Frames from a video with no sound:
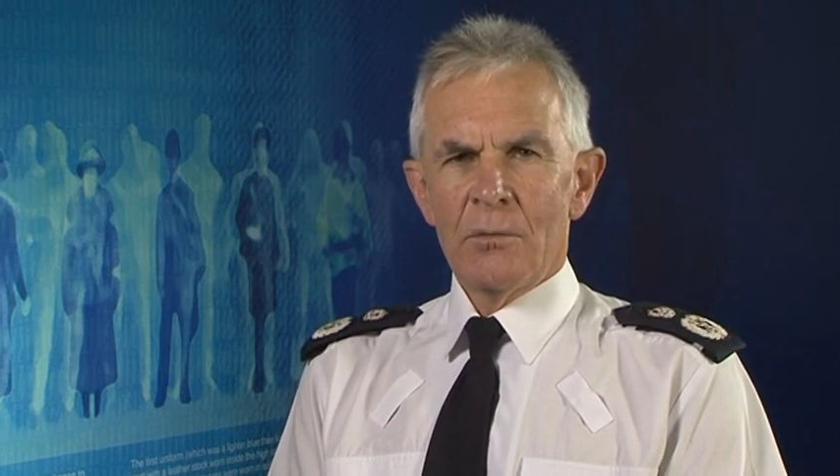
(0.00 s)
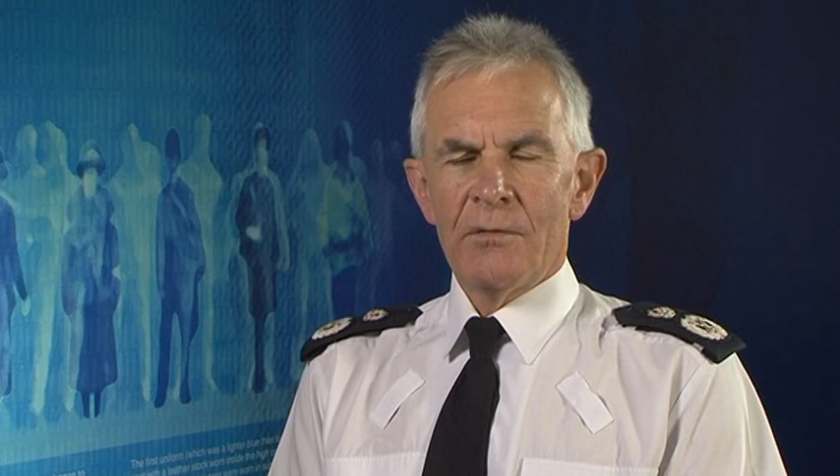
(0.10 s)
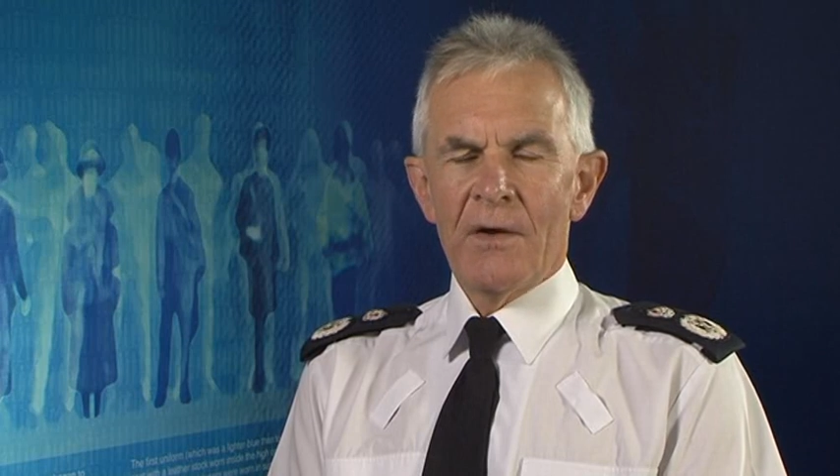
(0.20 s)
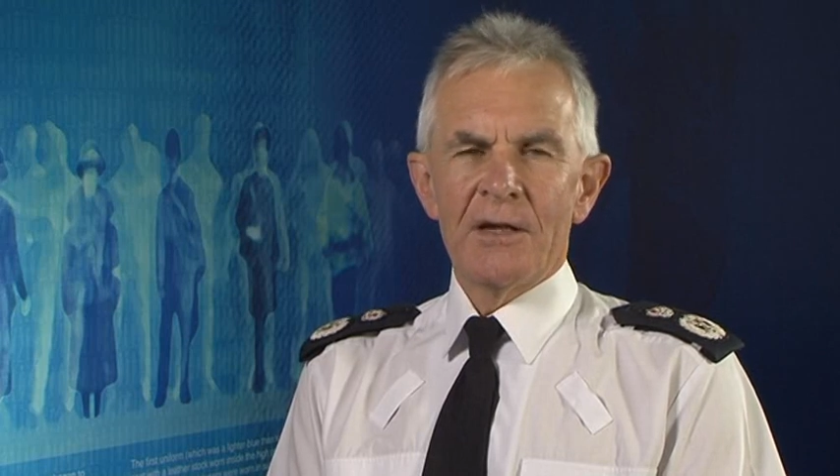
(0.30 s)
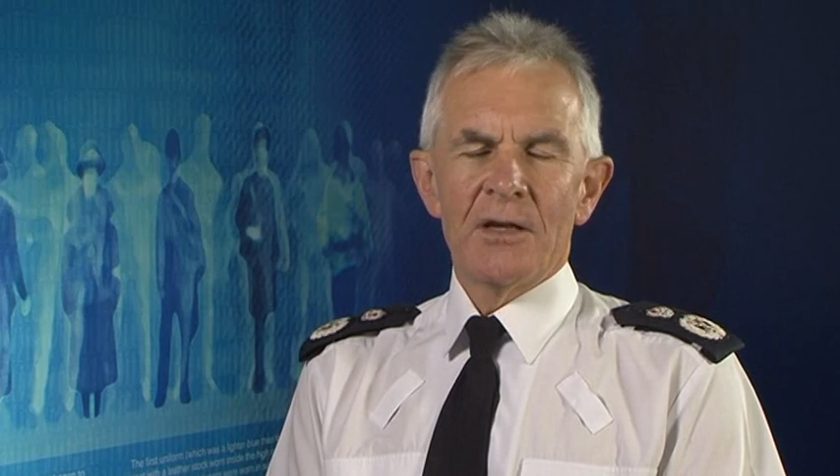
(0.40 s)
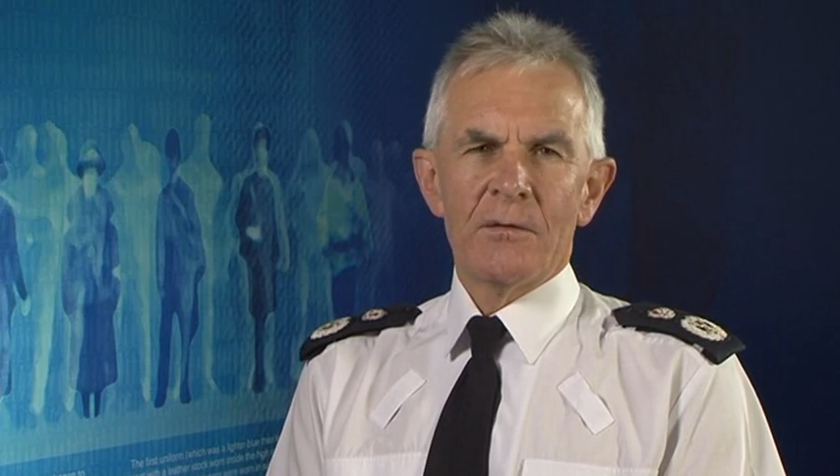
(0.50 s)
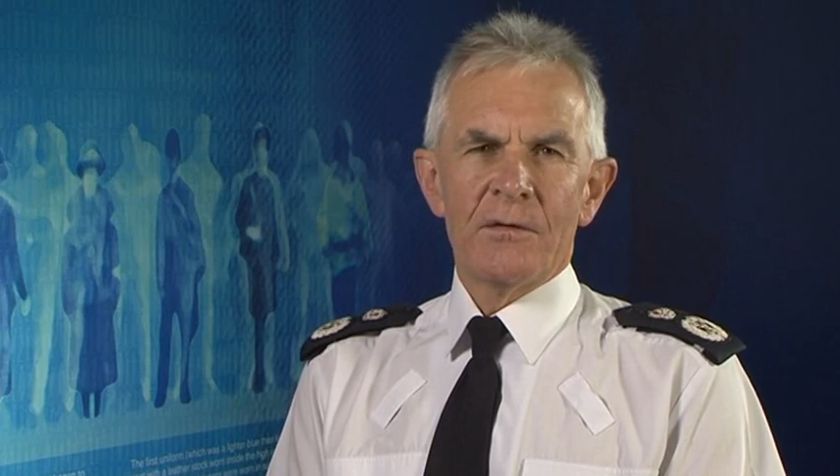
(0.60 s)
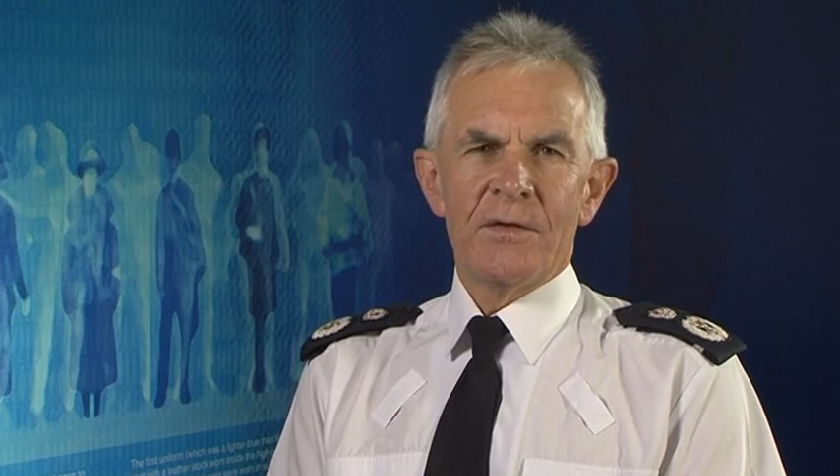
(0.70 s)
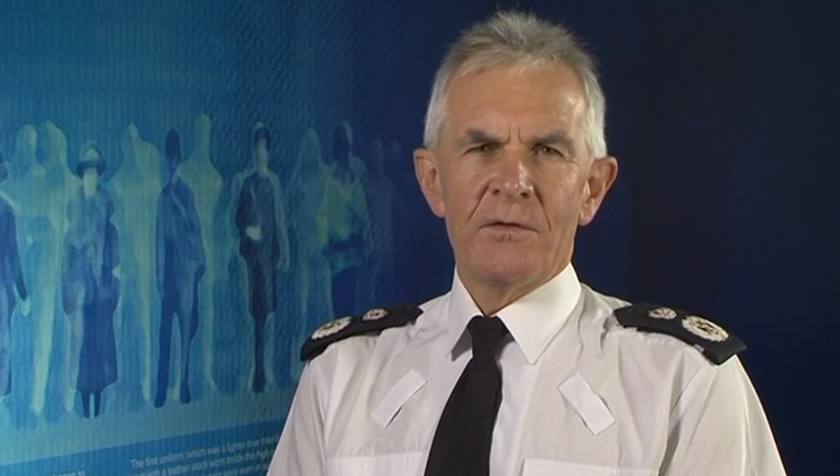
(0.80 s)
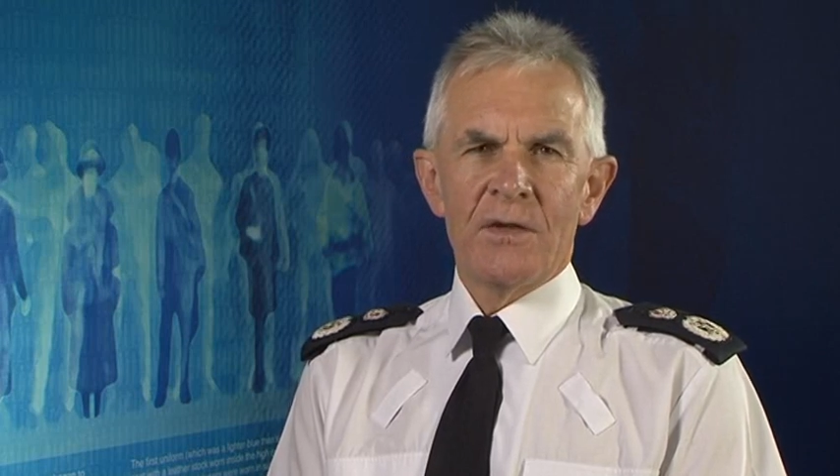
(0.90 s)
We've had
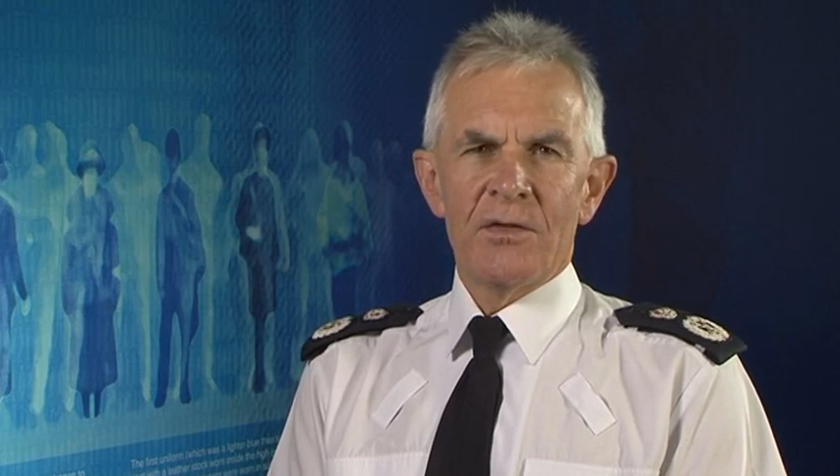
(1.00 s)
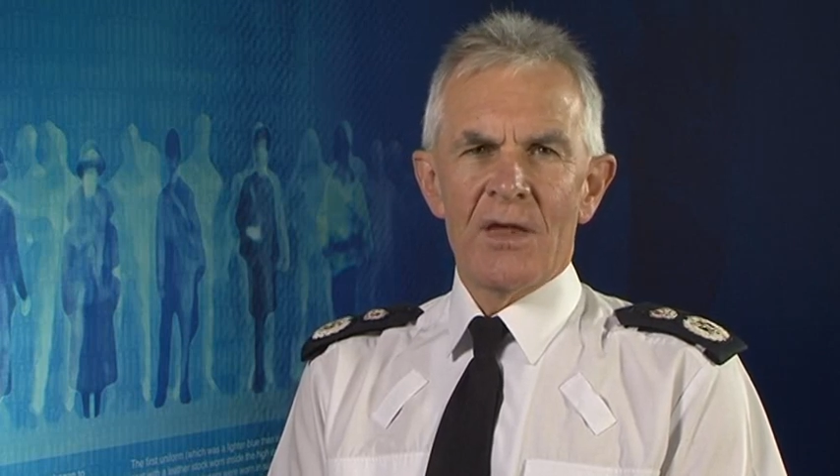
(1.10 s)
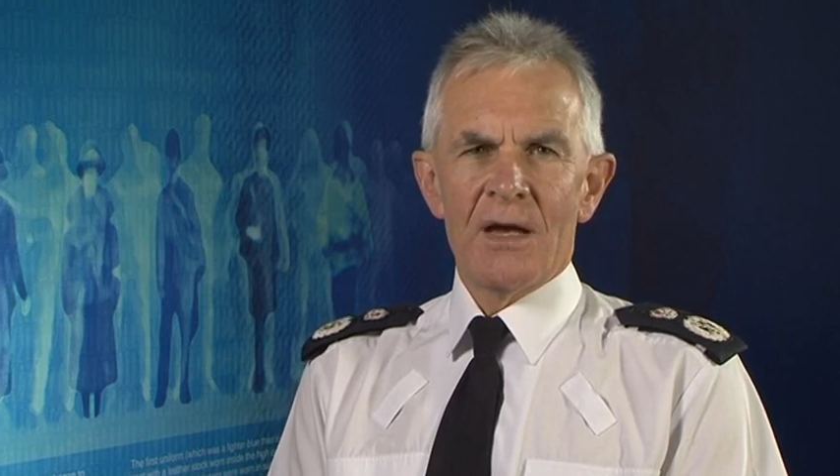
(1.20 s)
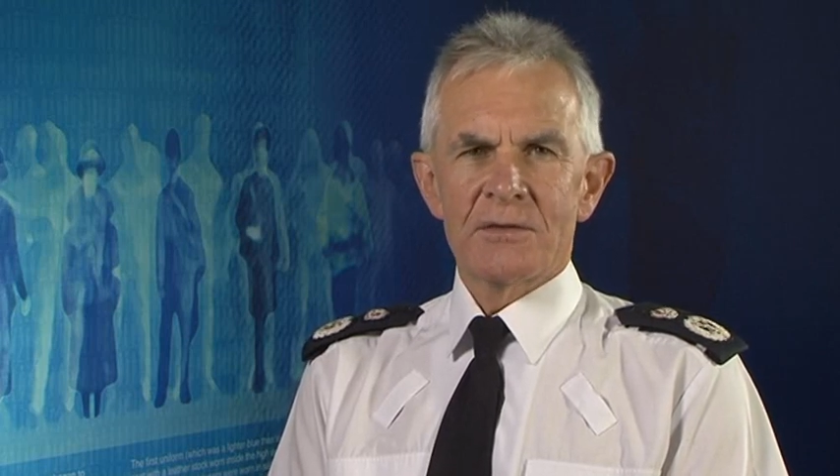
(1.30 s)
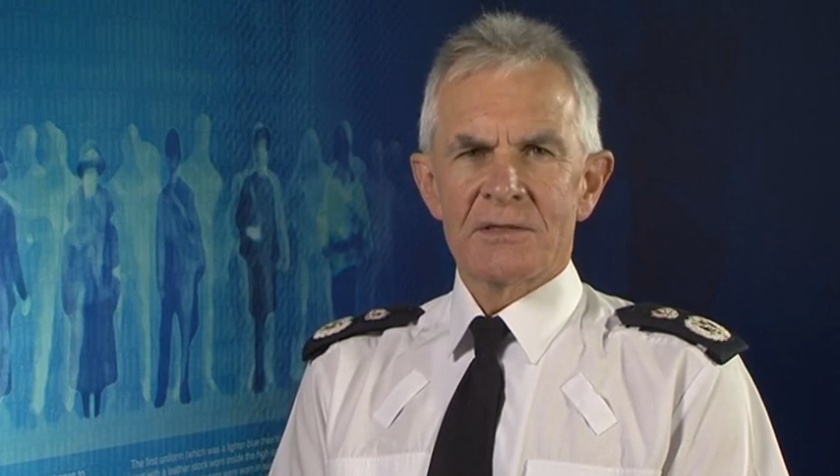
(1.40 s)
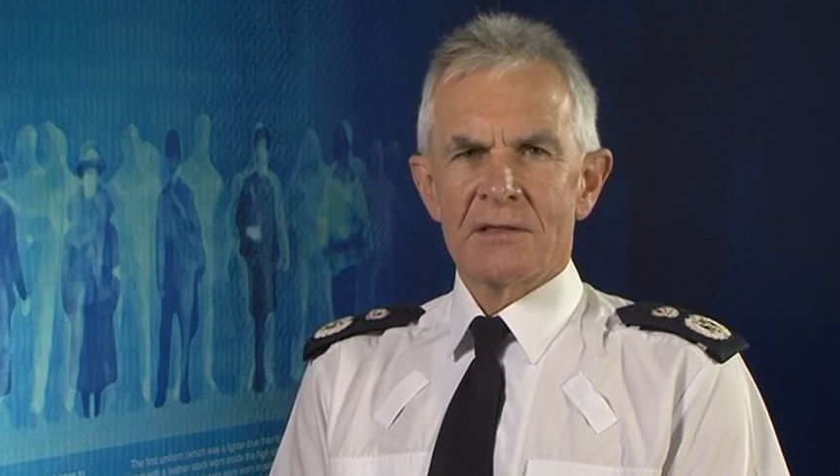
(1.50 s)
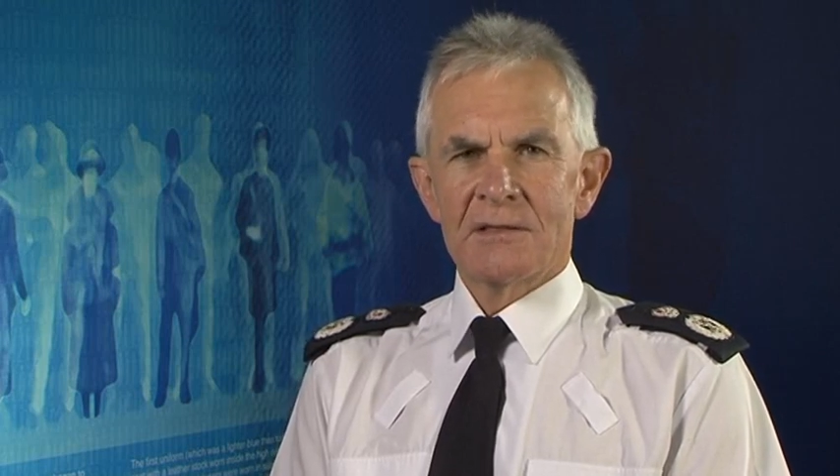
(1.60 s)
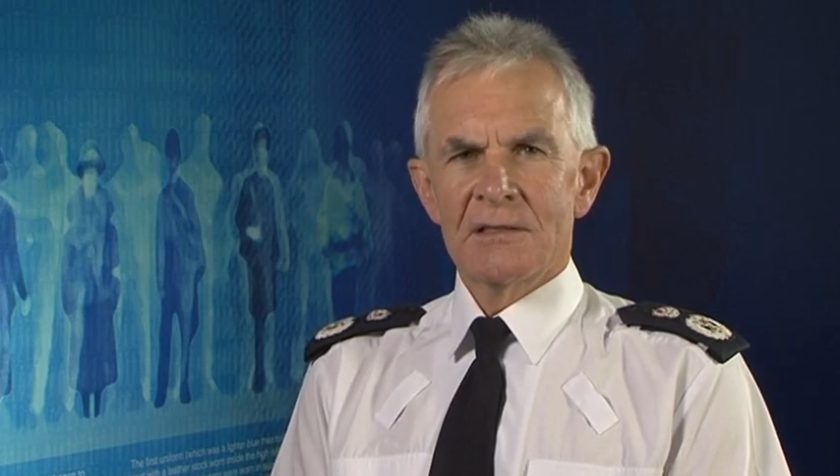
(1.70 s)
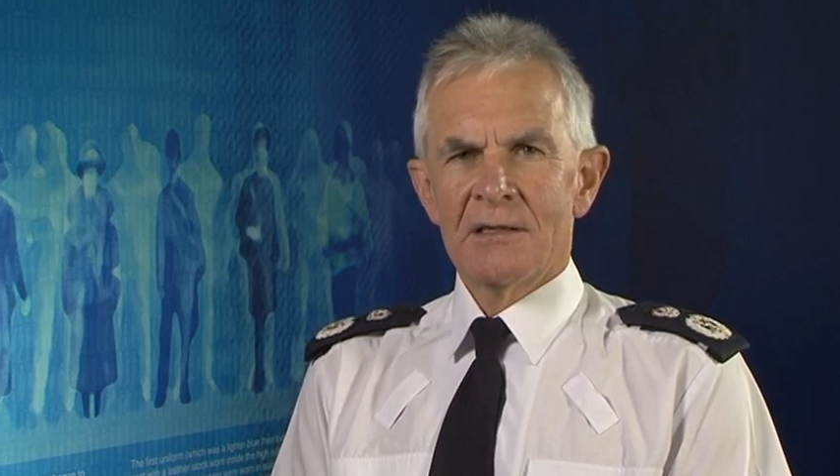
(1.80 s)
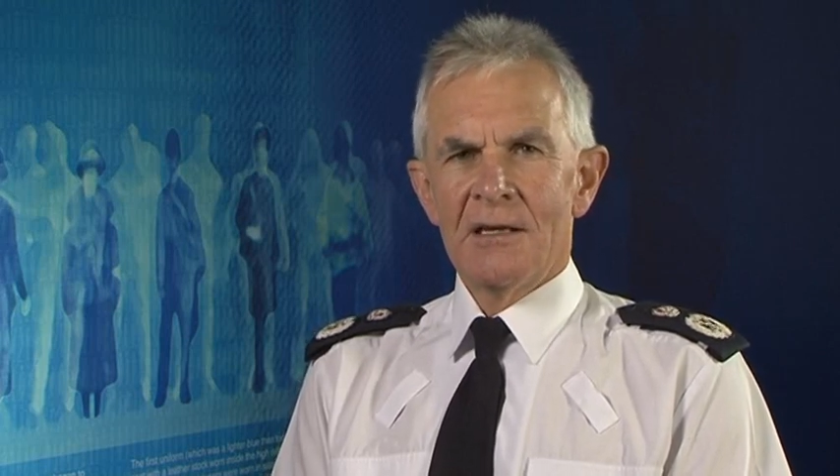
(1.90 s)
over
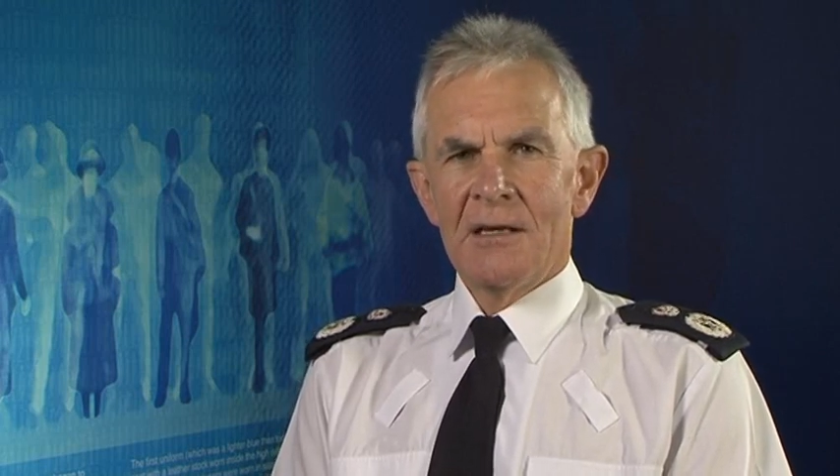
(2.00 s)
50,000